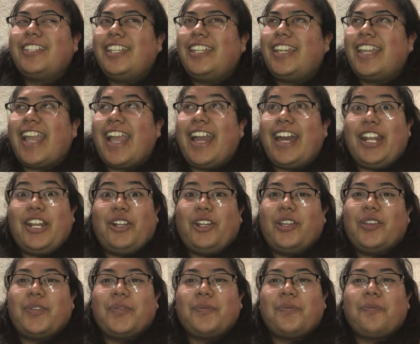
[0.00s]
yeah, I don't
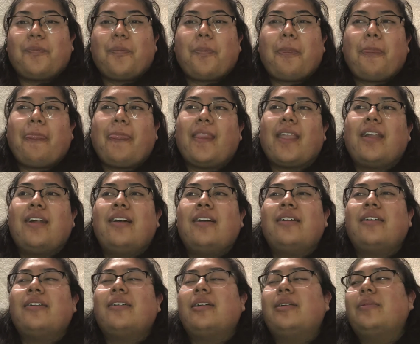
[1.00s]

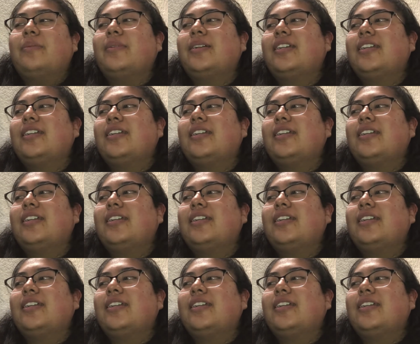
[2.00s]
know.